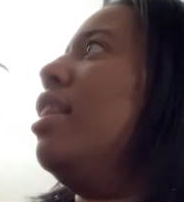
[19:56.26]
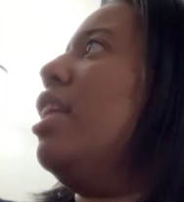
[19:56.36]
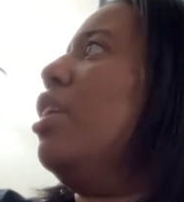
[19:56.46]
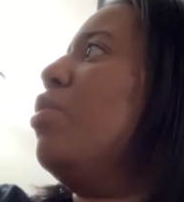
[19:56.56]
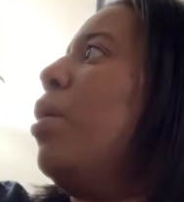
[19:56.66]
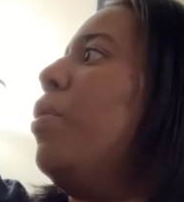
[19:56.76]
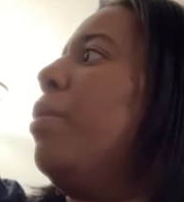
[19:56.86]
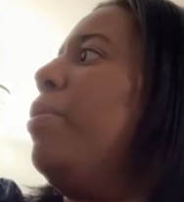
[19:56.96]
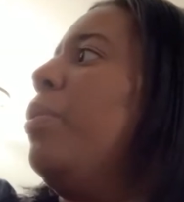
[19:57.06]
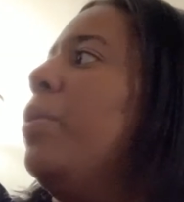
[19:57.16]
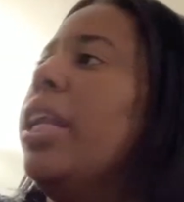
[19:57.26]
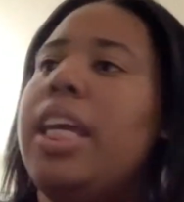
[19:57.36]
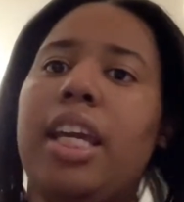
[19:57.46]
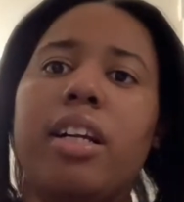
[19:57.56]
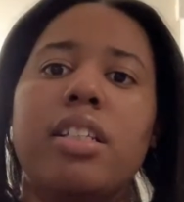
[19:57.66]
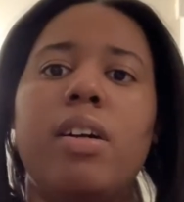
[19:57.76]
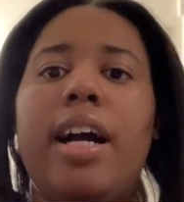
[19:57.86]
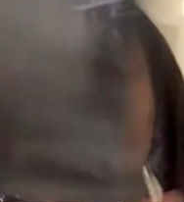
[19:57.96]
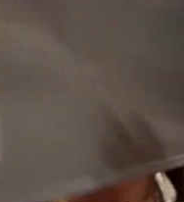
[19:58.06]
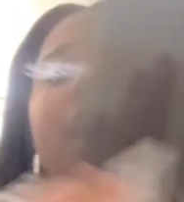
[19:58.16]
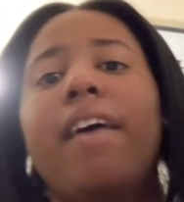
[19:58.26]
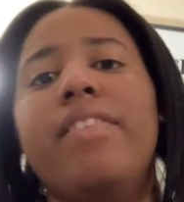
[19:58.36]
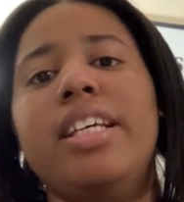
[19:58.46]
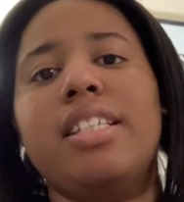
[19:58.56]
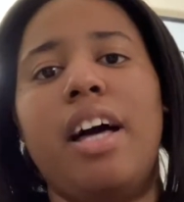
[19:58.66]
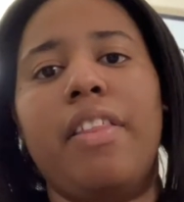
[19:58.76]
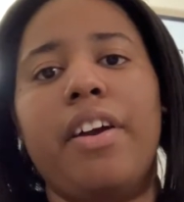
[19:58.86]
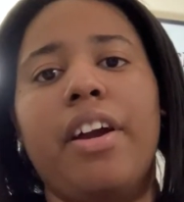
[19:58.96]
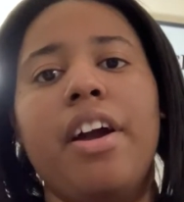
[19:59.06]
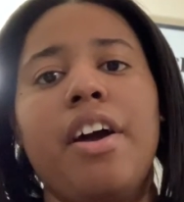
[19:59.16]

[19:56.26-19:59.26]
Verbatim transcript: to think, do I want to put one here? So I do have this other